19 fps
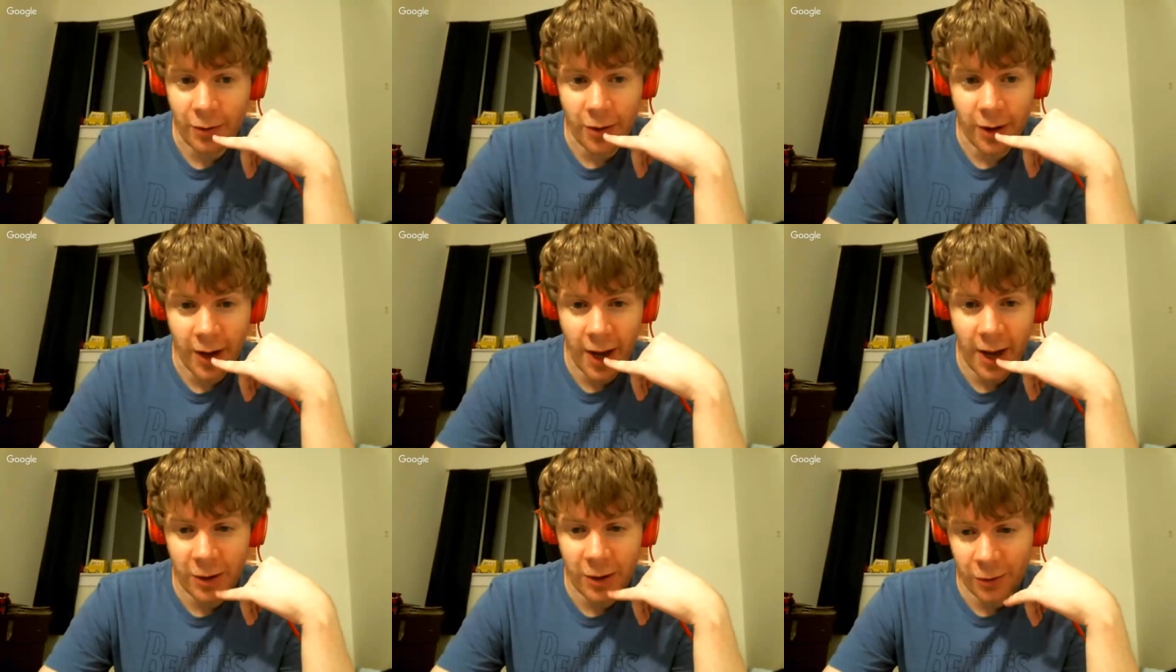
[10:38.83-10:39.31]

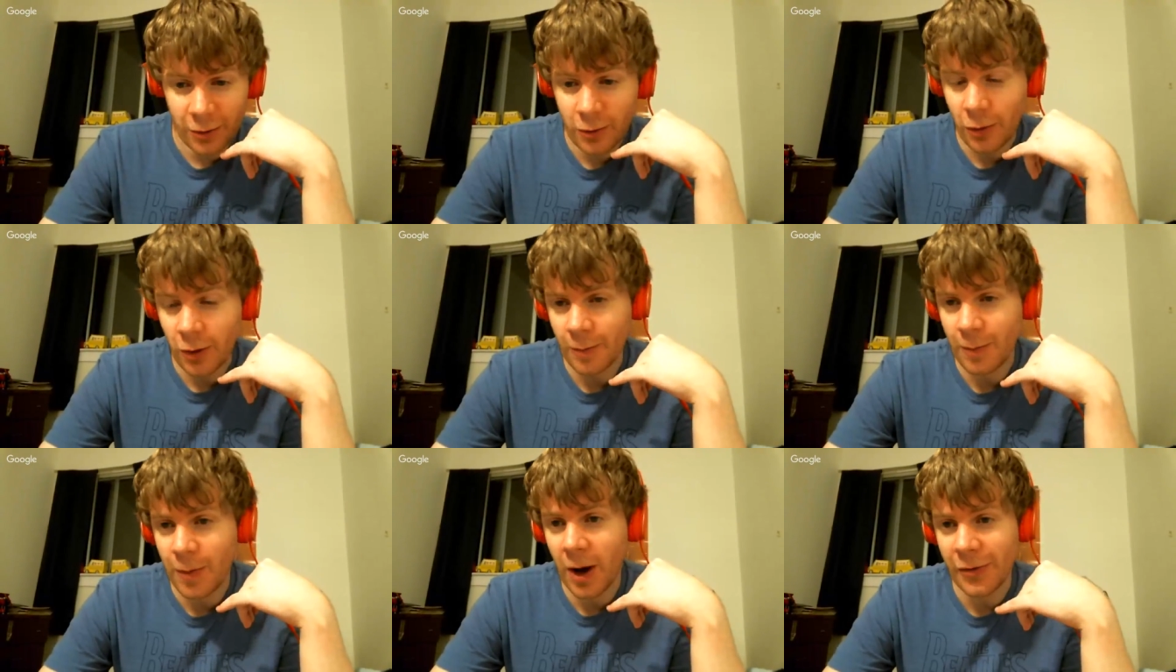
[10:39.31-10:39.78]
like, they're like, hey,
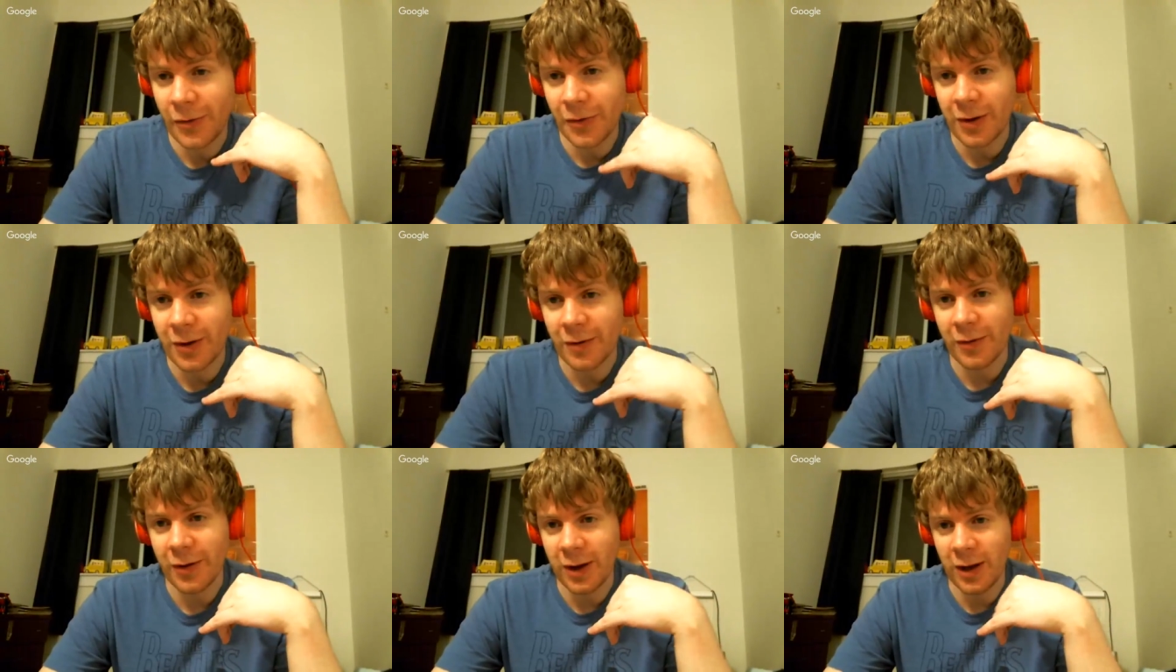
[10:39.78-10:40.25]
you look
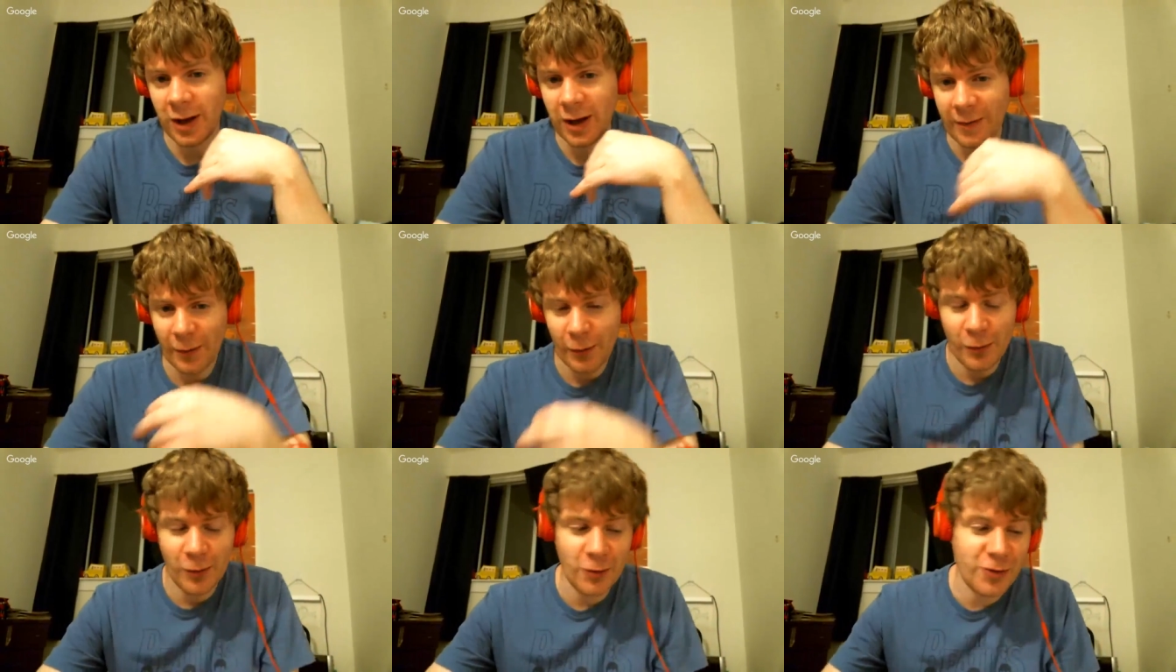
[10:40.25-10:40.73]
positively
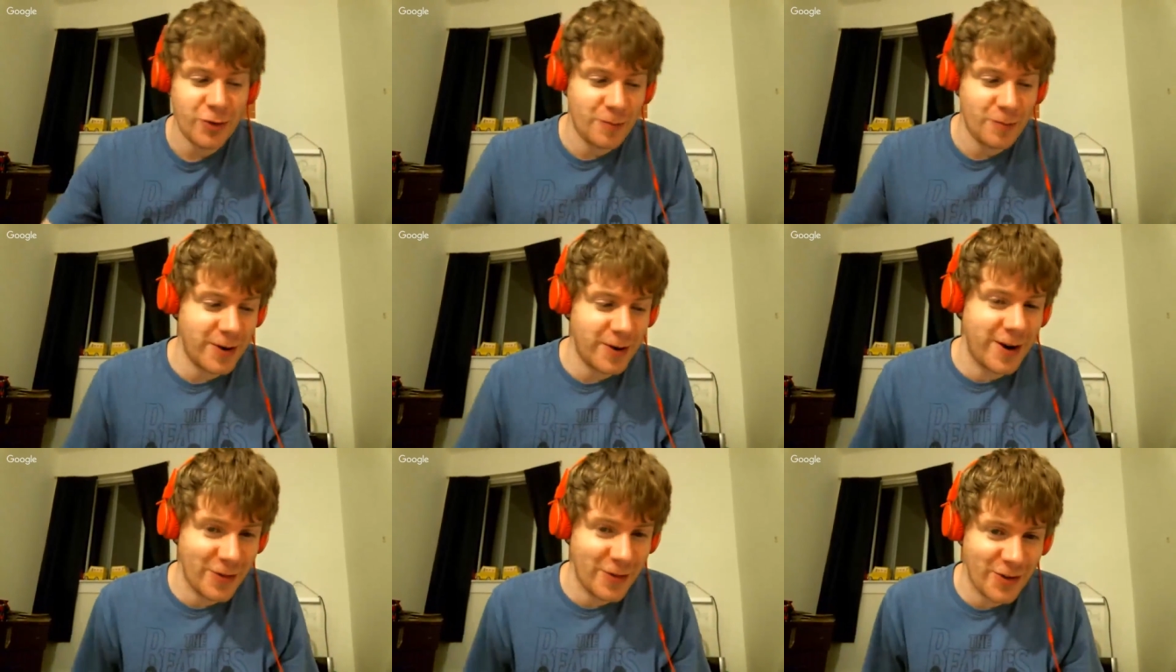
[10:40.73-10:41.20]
evil. You
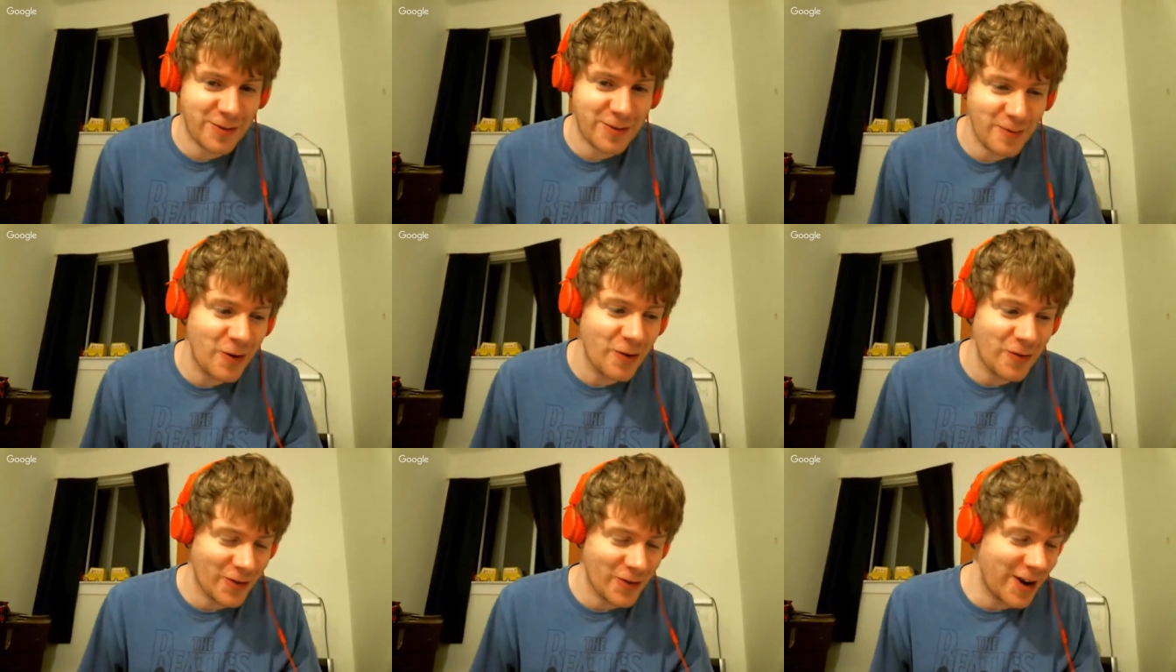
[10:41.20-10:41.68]
should be in
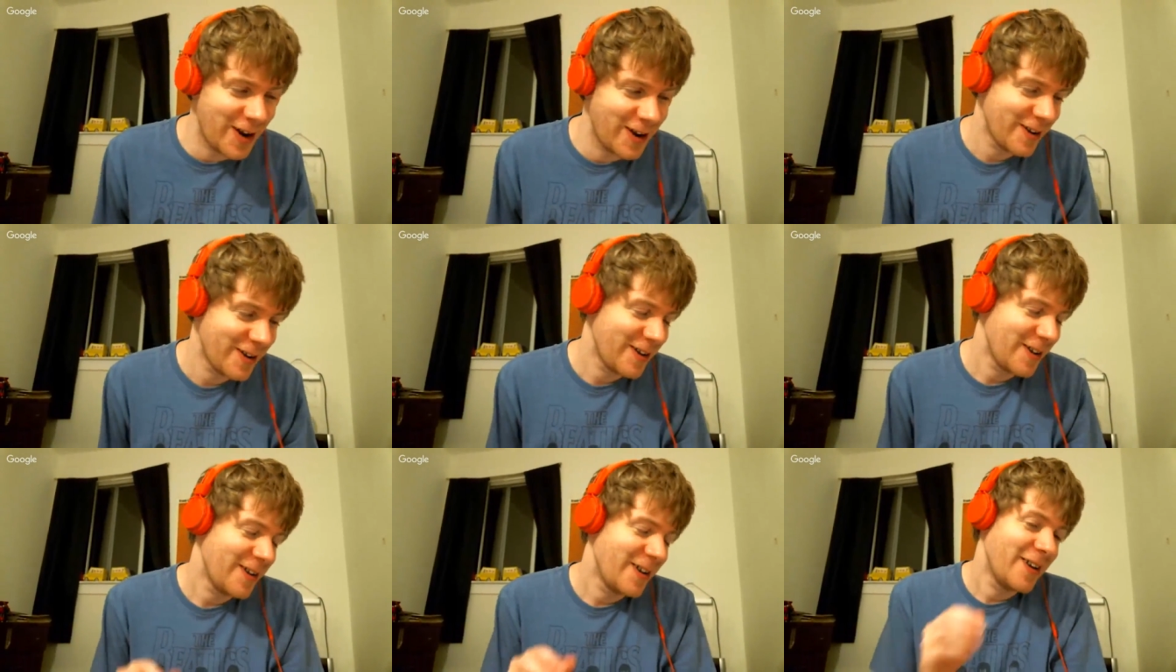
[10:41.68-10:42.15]
this
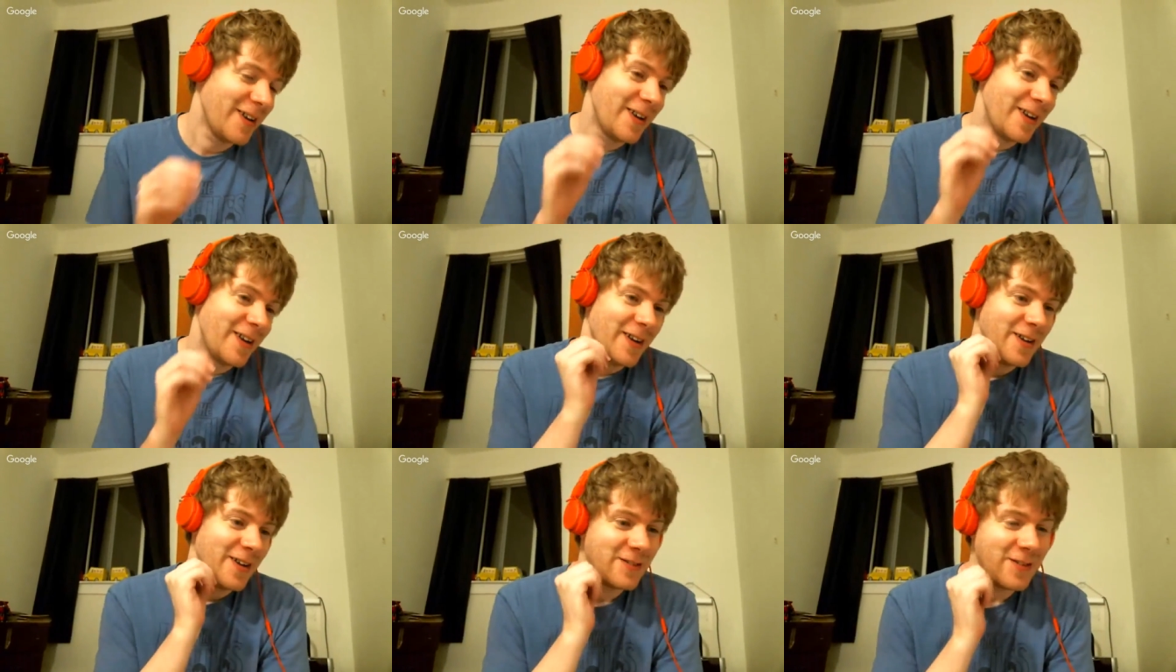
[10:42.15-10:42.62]
movie,
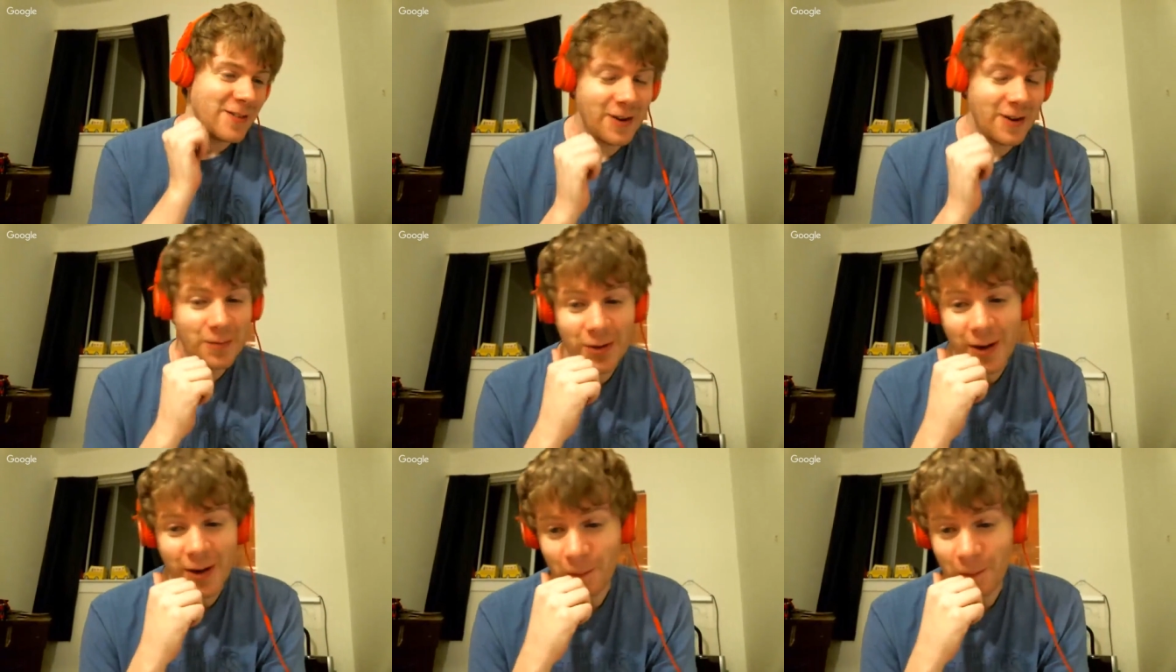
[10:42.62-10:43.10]

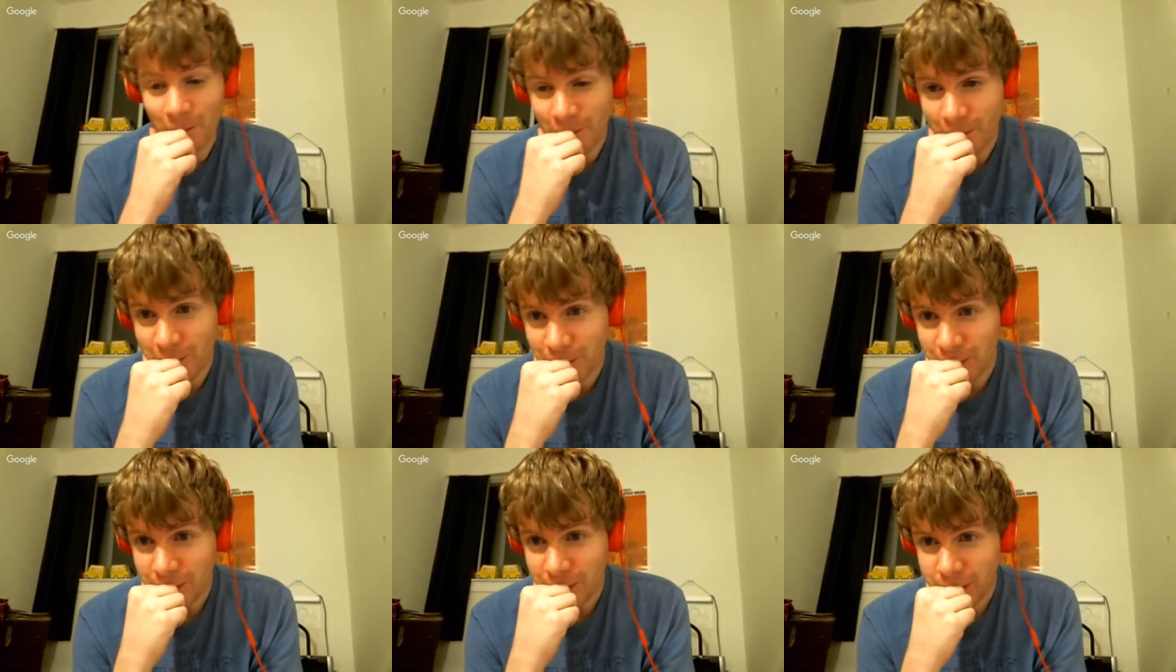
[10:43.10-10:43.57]
type thing.